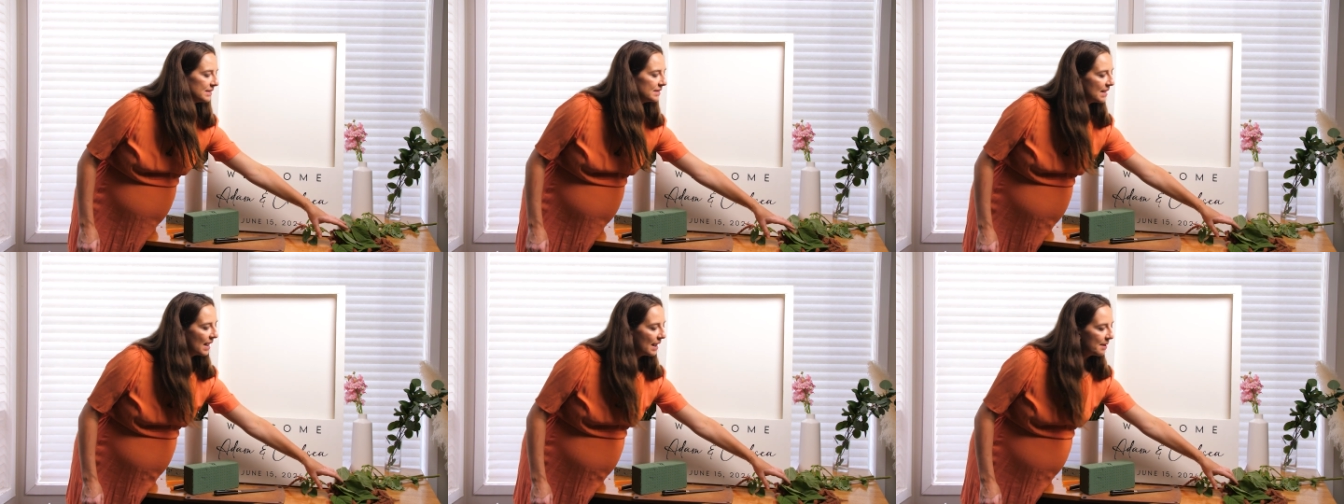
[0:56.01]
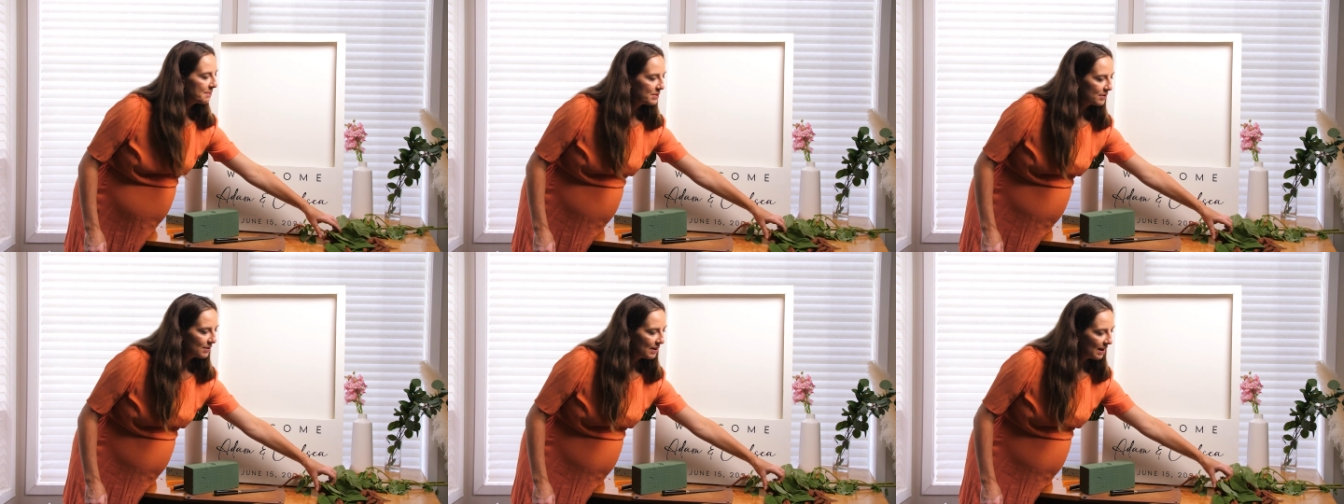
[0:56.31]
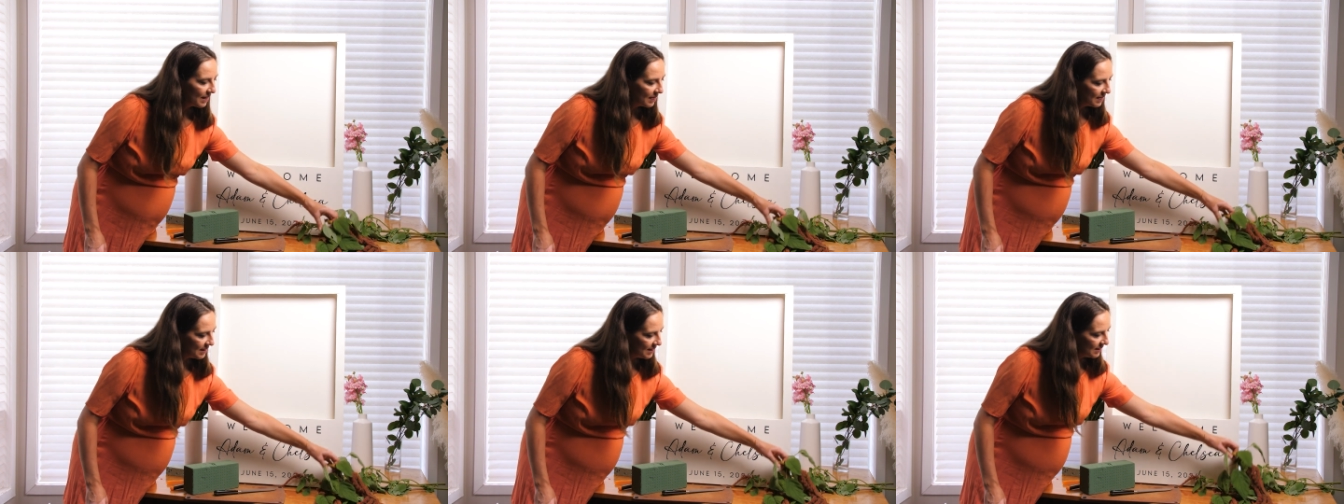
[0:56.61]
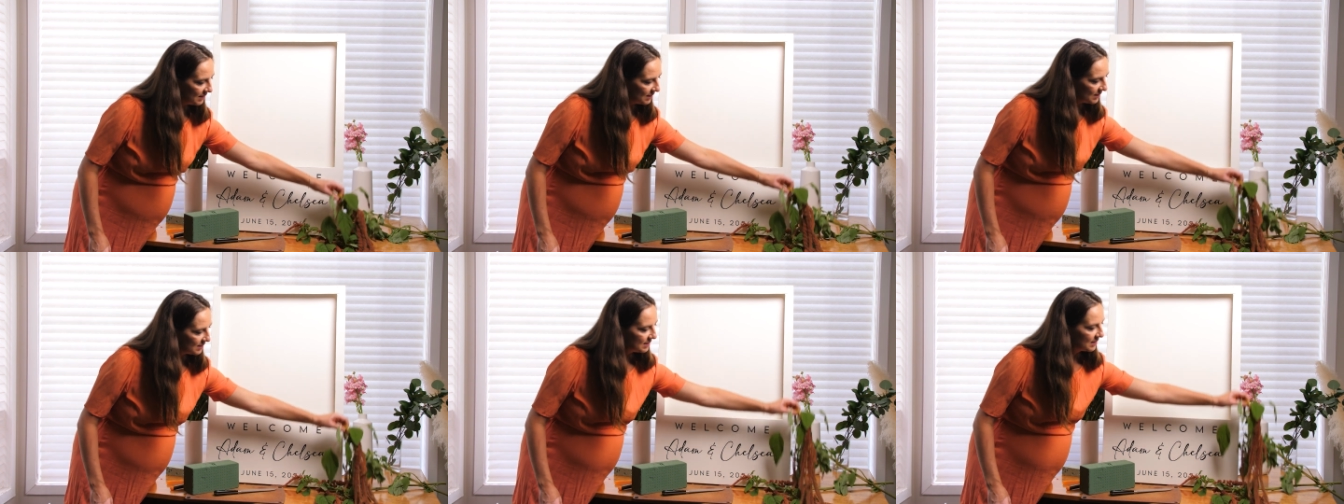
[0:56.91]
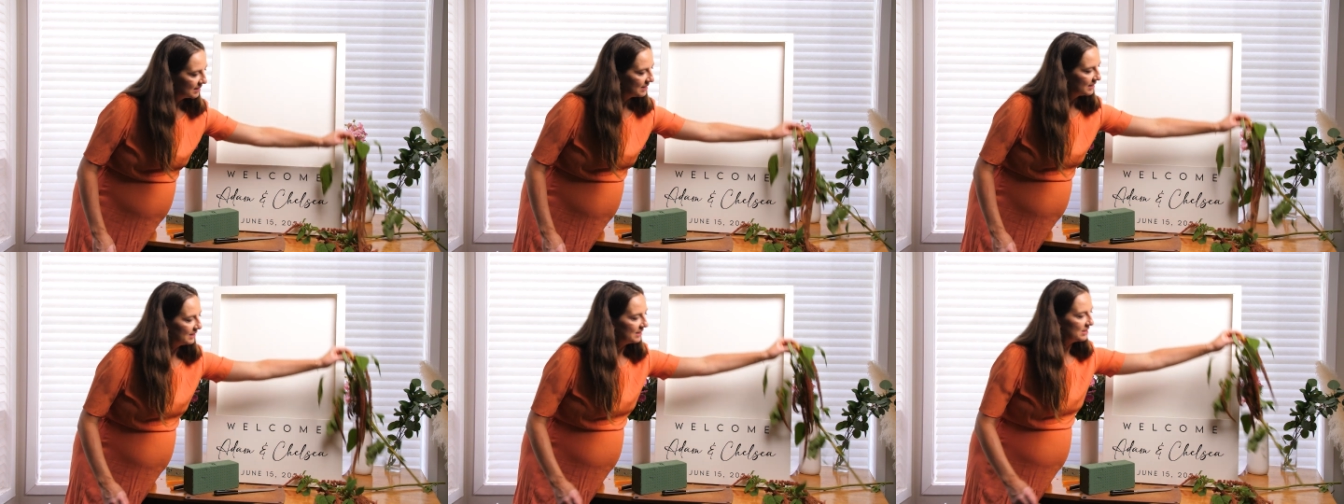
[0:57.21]
is
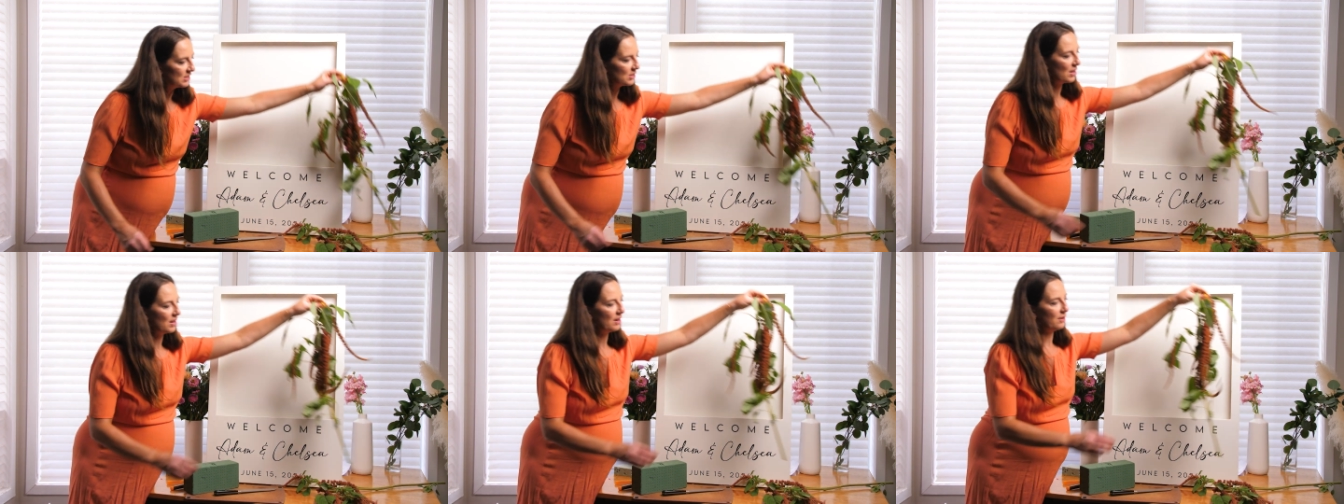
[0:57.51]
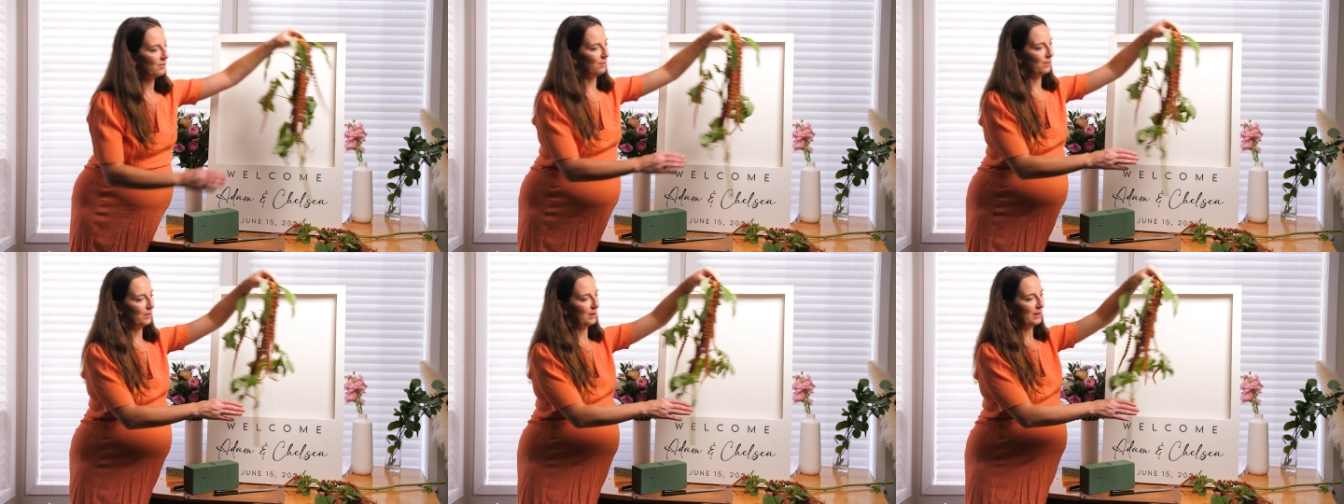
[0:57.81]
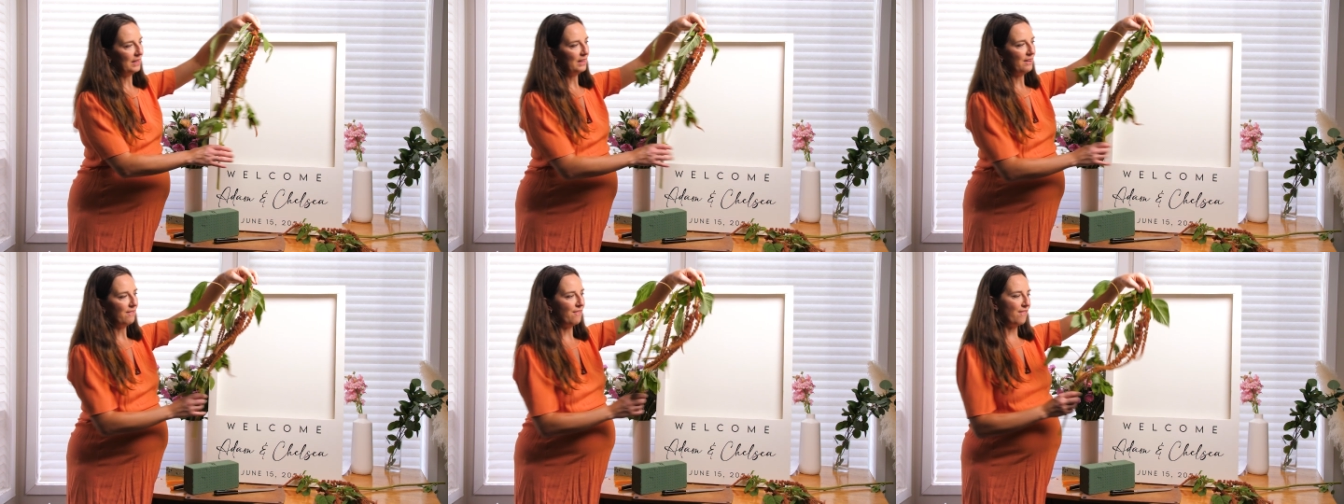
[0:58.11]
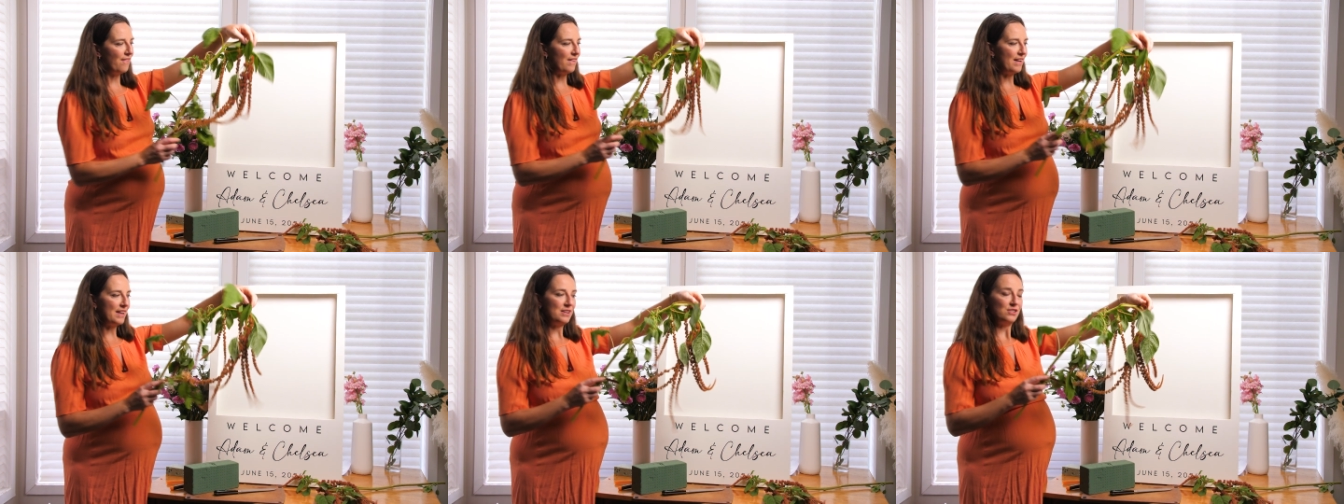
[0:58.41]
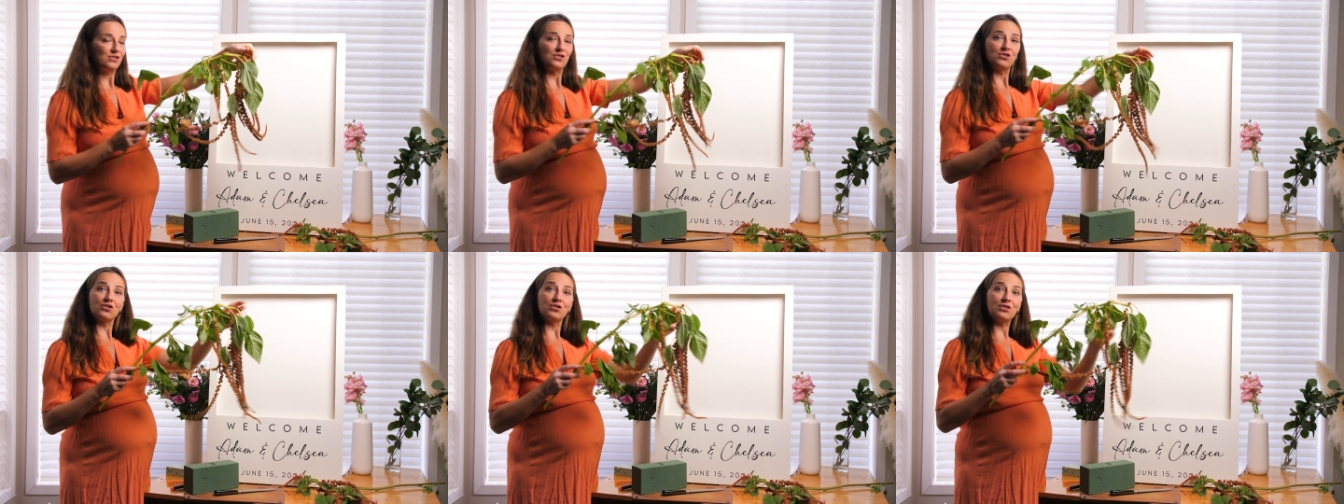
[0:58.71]
Amaranthus. It's got a really
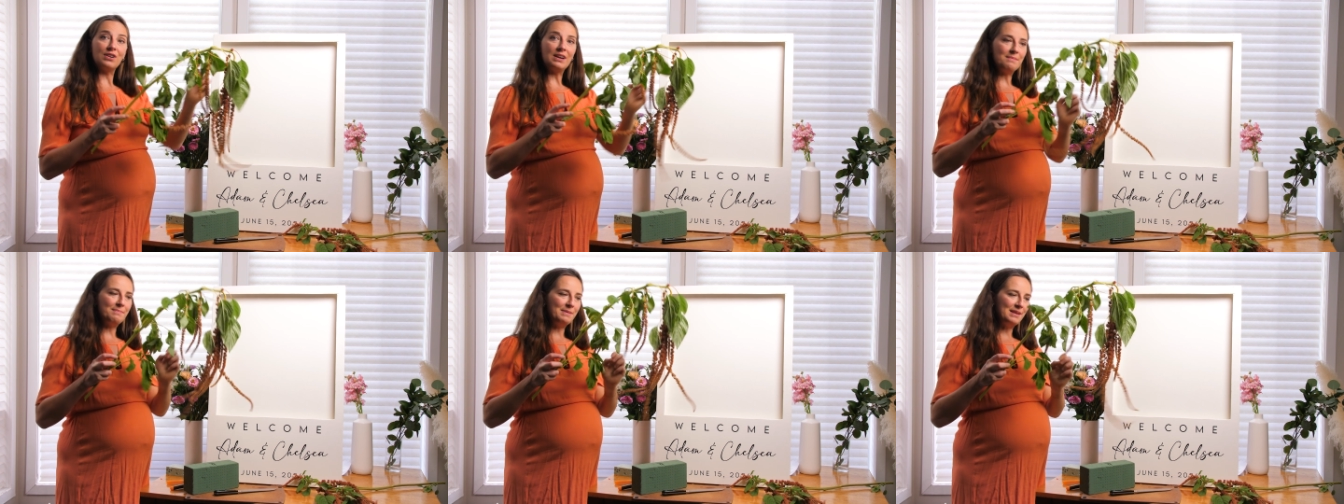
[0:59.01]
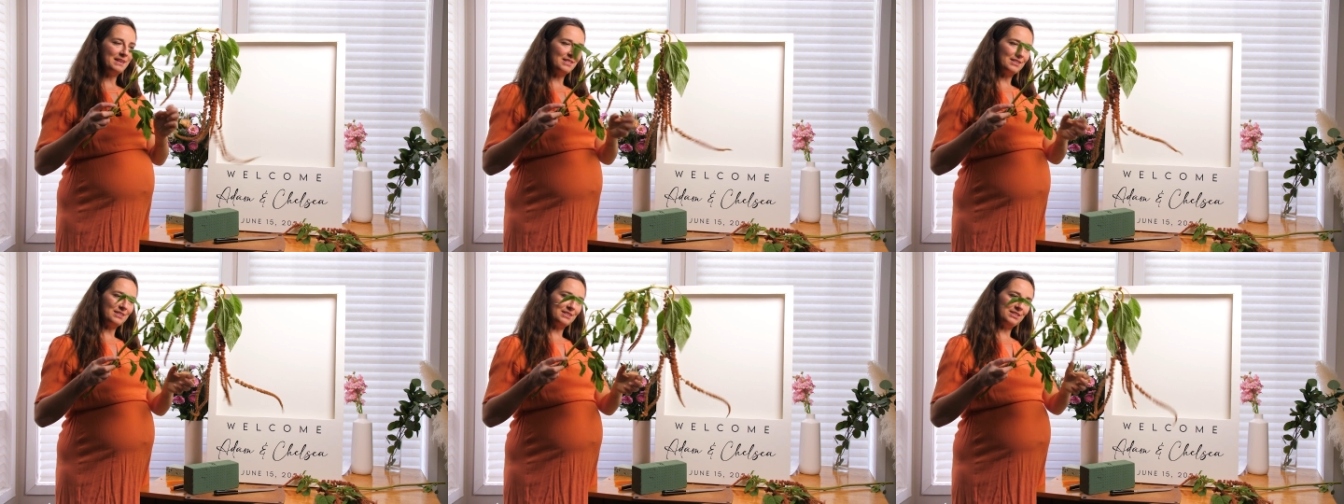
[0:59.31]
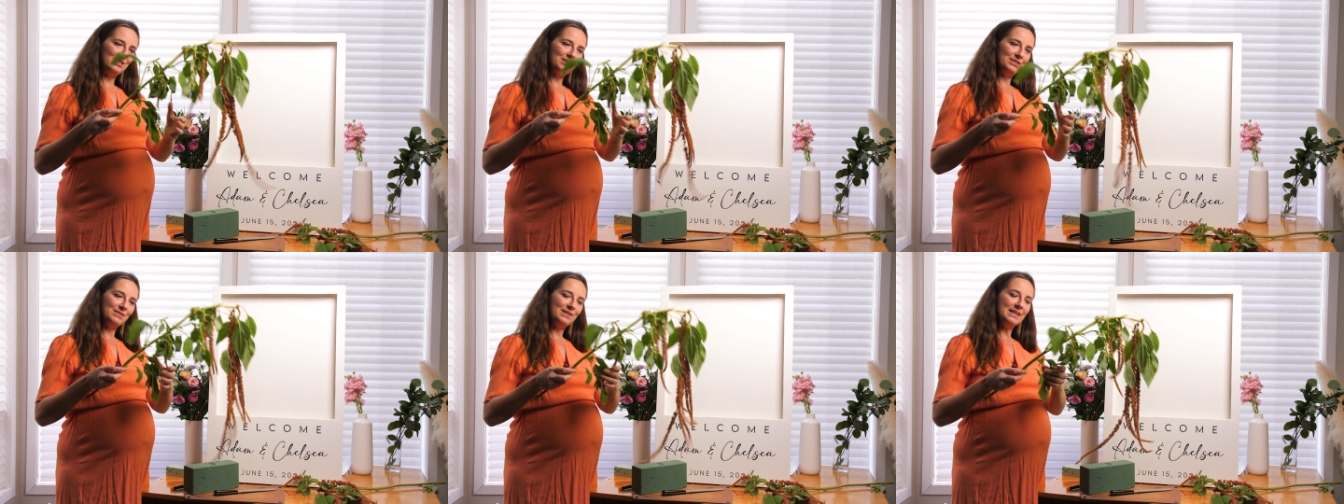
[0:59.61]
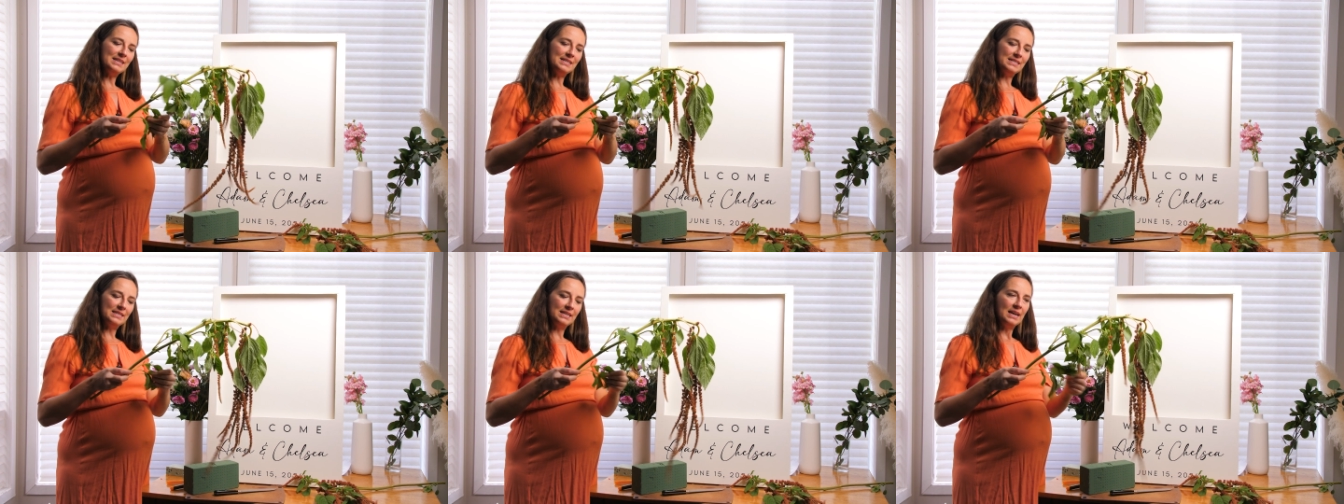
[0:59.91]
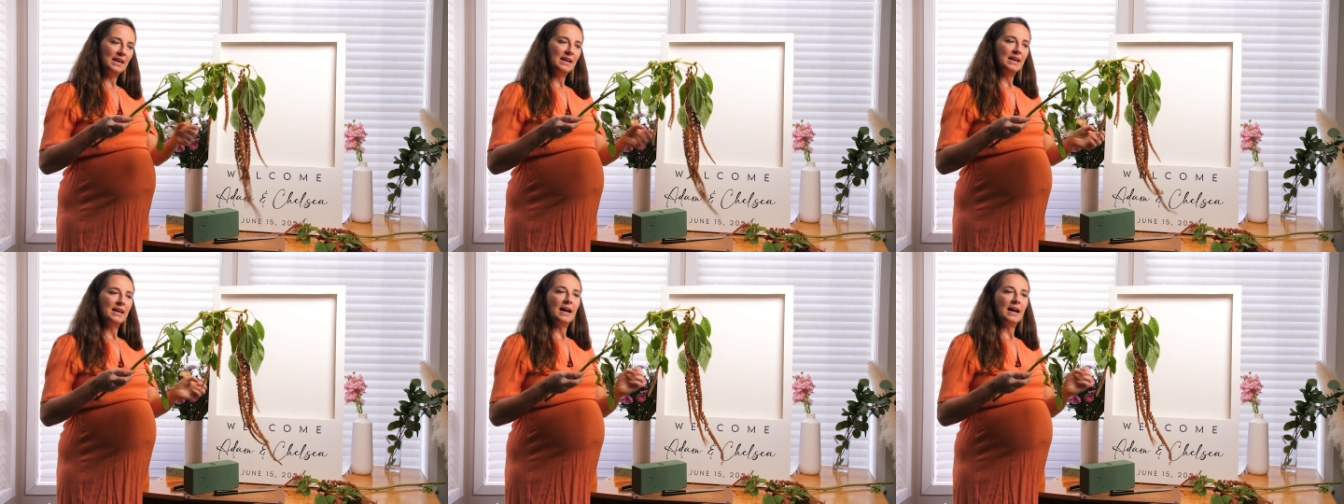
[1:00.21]
fun drapey look to it.